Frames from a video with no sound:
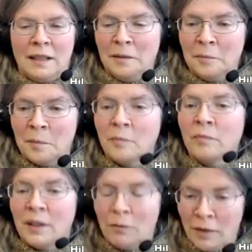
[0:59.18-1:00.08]
Um,
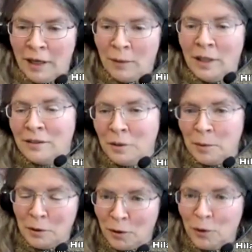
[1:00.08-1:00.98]
right, well,
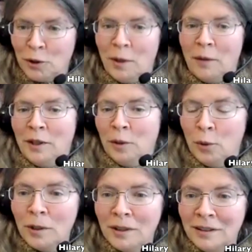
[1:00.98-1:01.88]
assuming you've looked them up in the
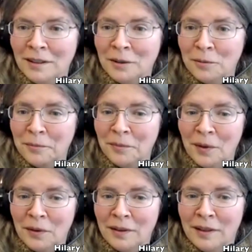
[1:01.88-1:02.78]
book and you
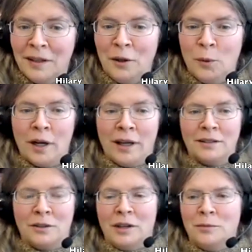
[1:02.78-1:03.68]
know what
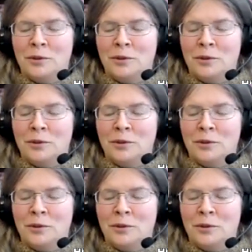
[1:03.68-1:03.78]
hexagrams